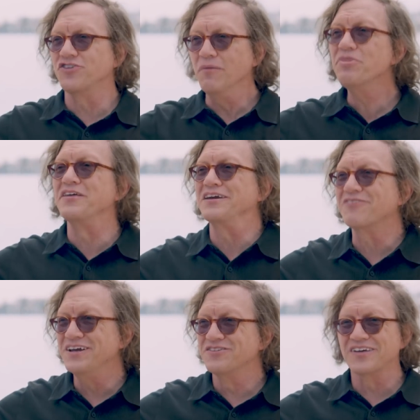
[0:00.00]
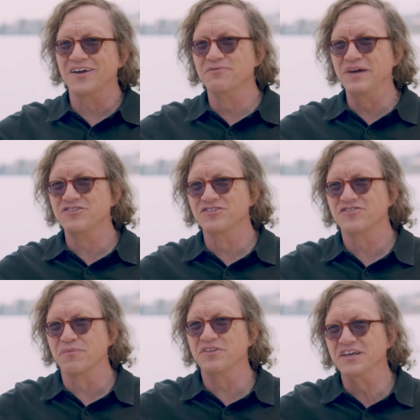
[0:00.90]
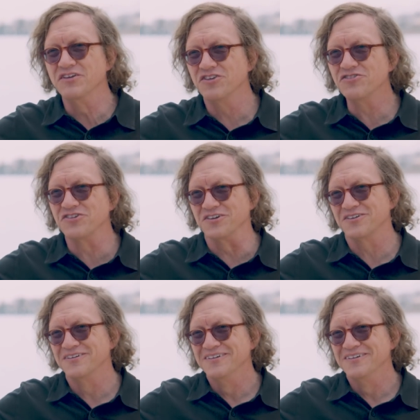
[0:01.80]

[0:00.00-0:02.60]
something, right? It's got to mention something existent.